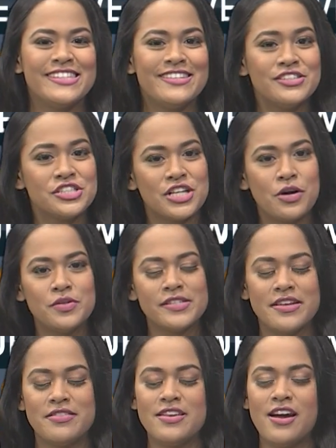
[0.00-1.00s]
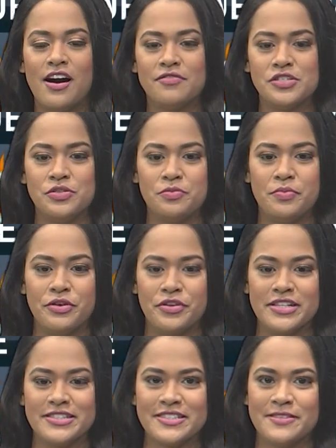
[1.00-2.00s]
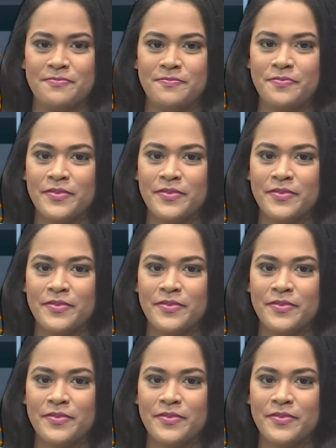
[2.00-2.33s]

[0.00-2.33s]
till the showers in the afternoon periods.